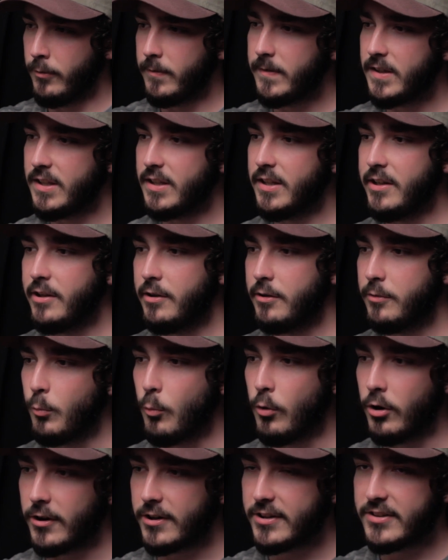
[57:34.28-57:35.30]
movie
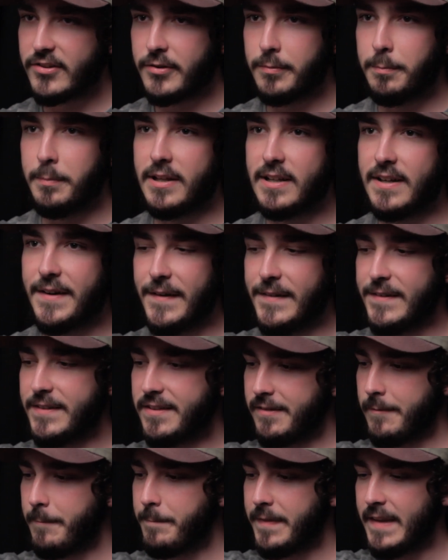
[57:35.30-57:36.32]
works
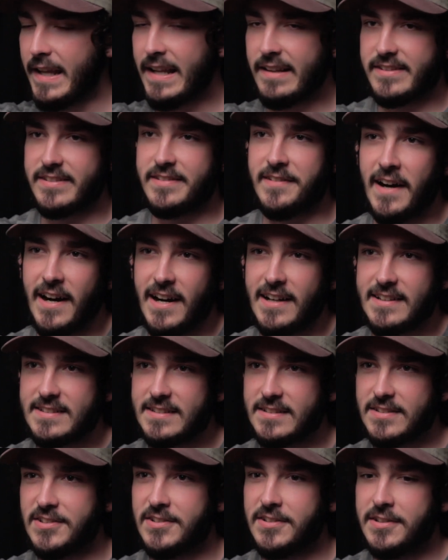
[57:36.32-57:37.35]
because it's
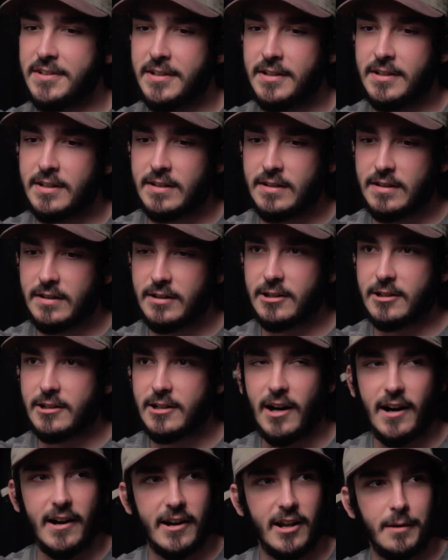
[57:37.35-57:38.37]
not
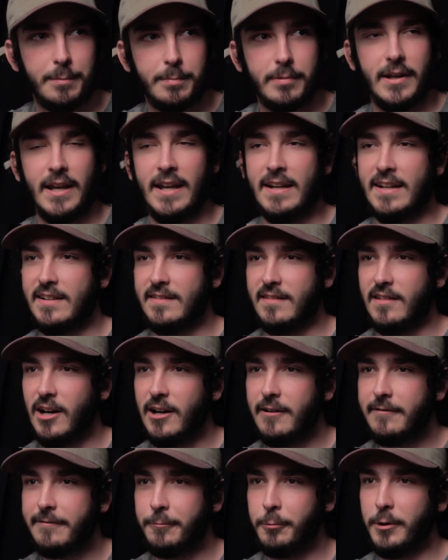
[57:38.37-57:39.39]
caught up and in
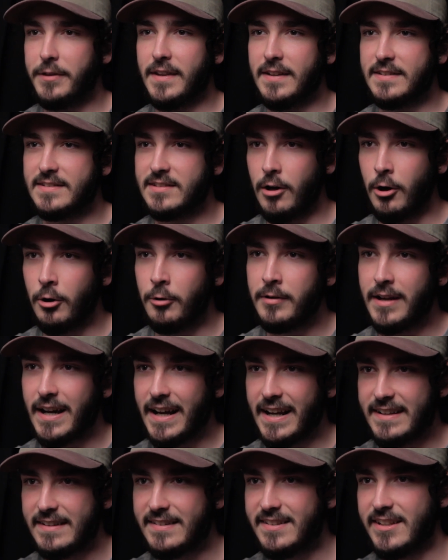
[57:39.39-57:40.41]
love with its own
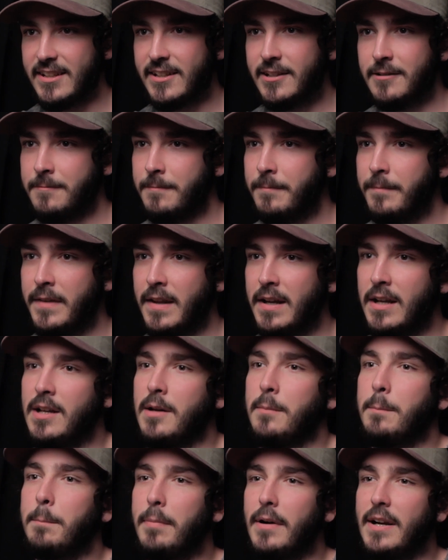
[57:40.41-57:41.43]
idea,
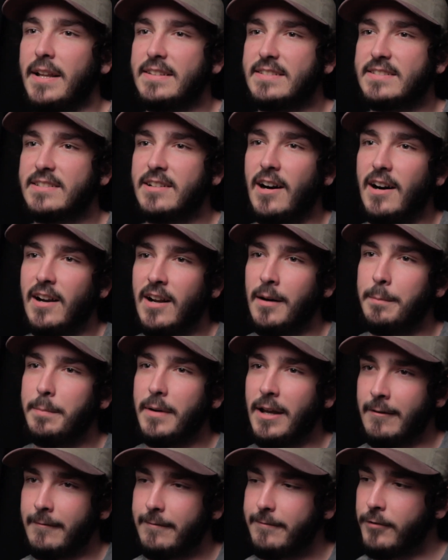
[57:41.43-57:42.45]
but it's caught up
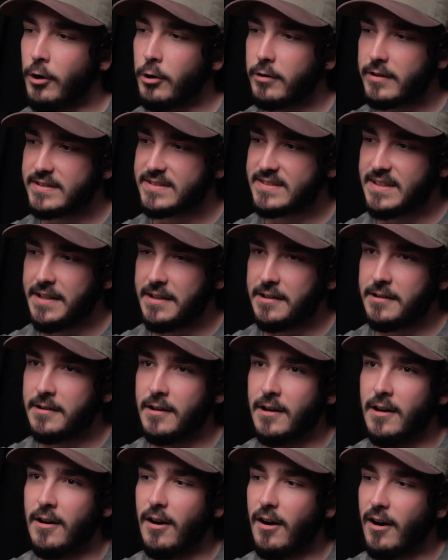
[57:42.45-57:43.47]
and
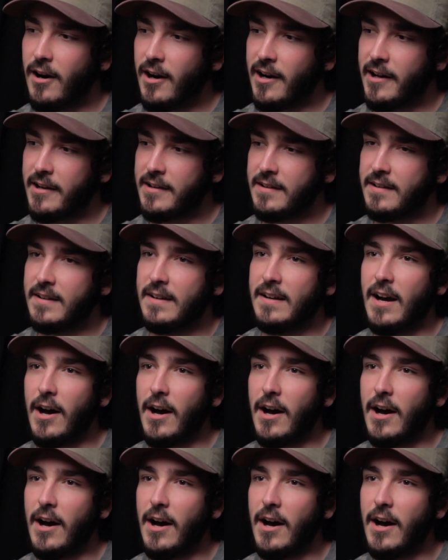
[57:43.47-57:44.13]
focusing on